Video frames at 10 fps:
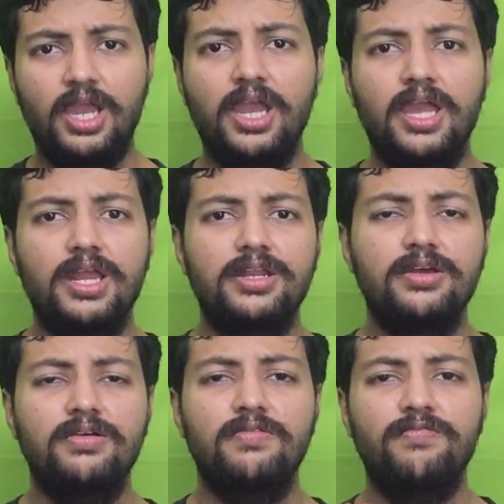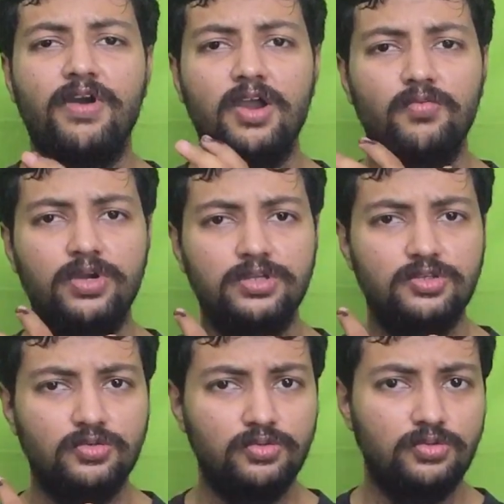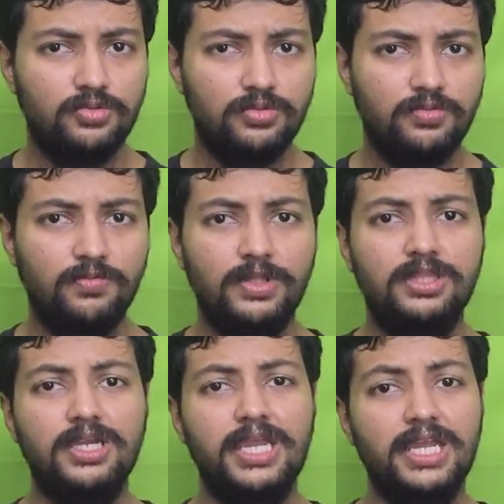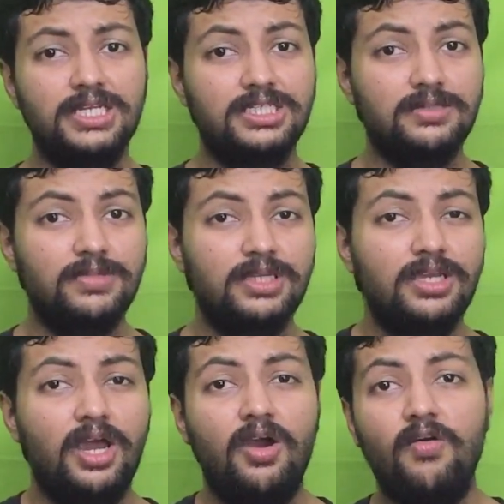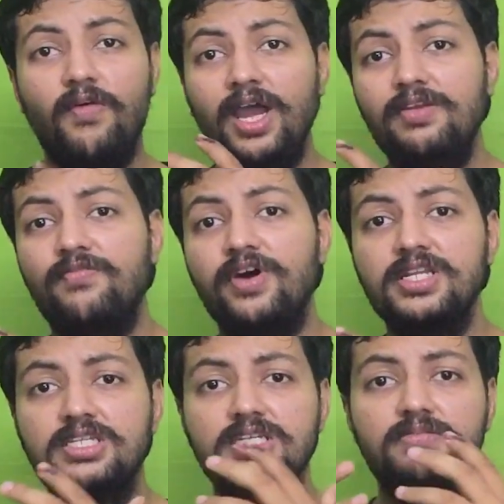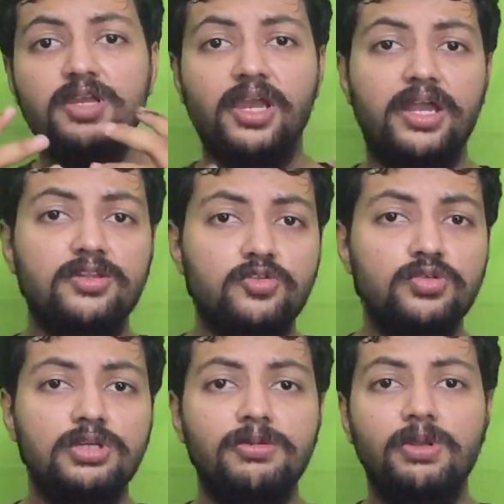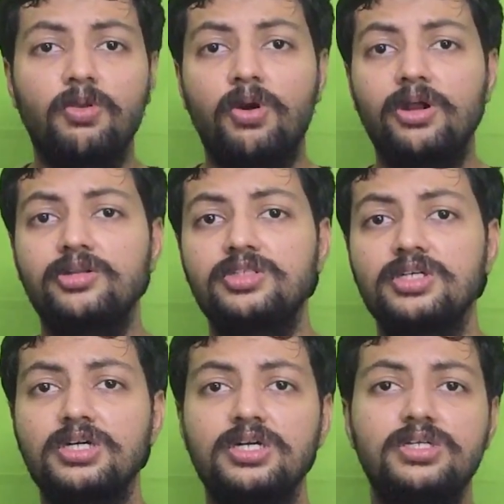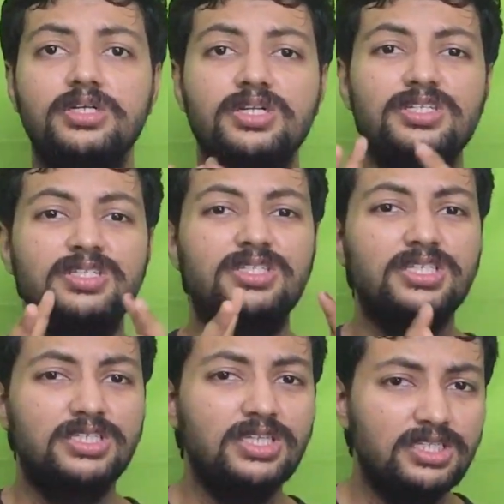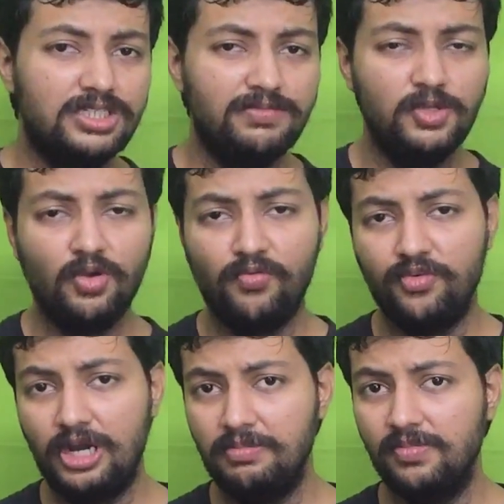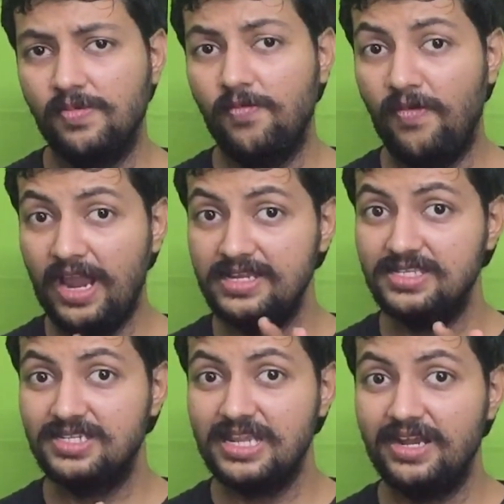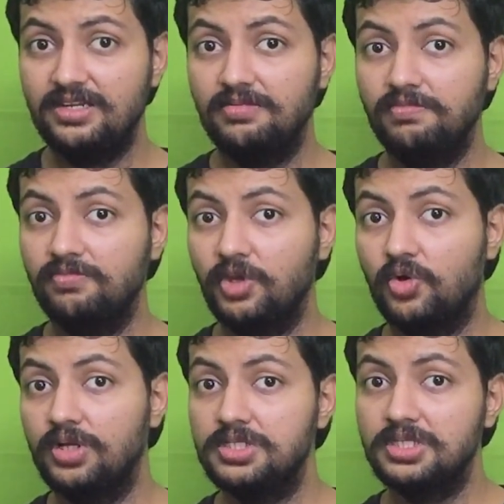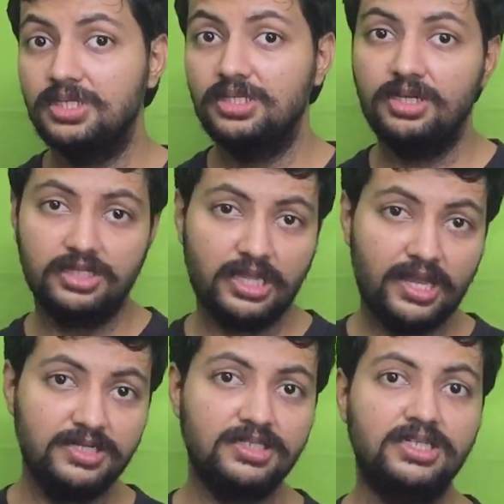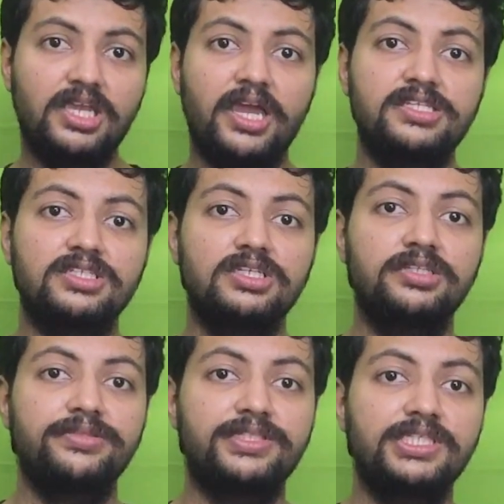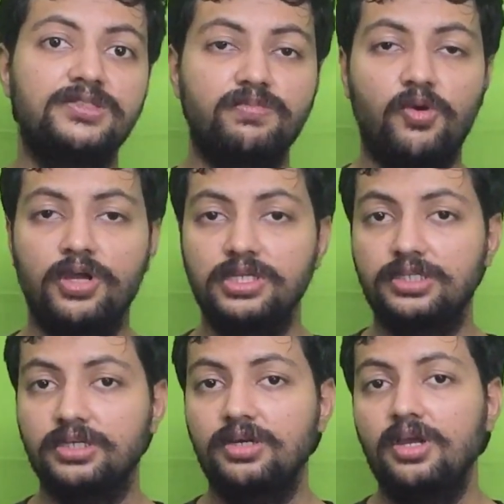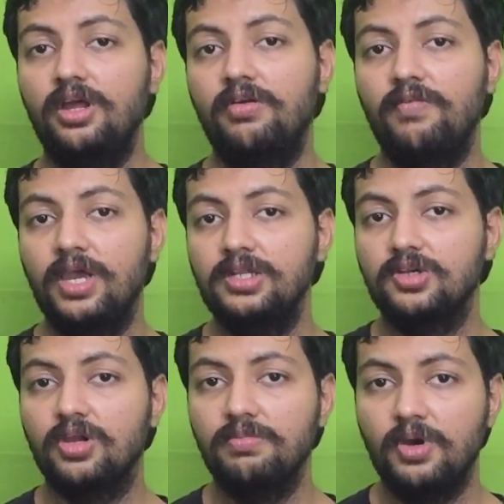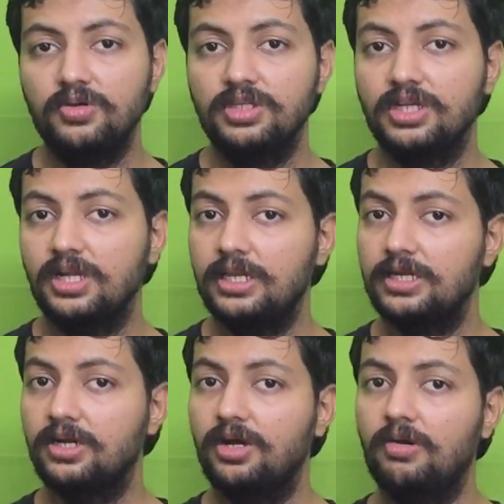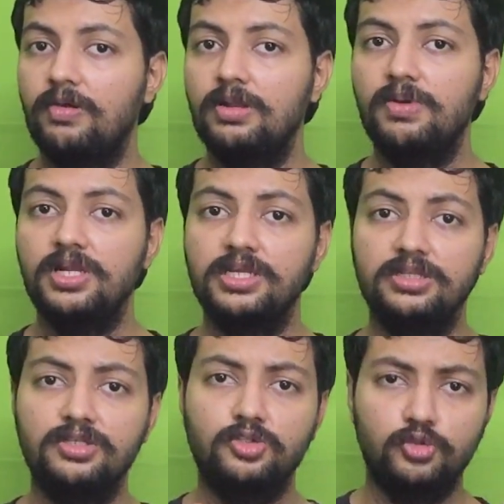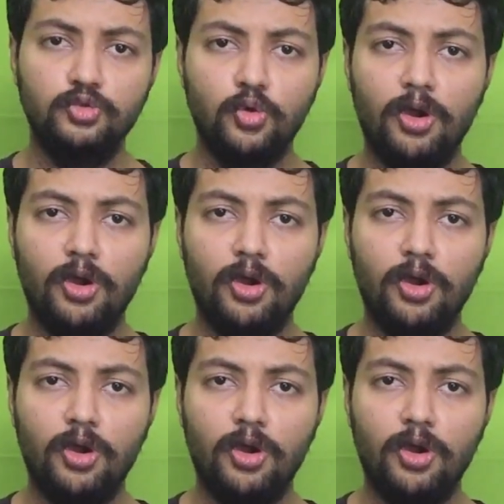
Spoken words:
and 512 with the 8 GB, while 1 GB and 2 GB for the 16 GB of RAM. Why is it that? Because there is a catch in this point. While talking about the color available in the two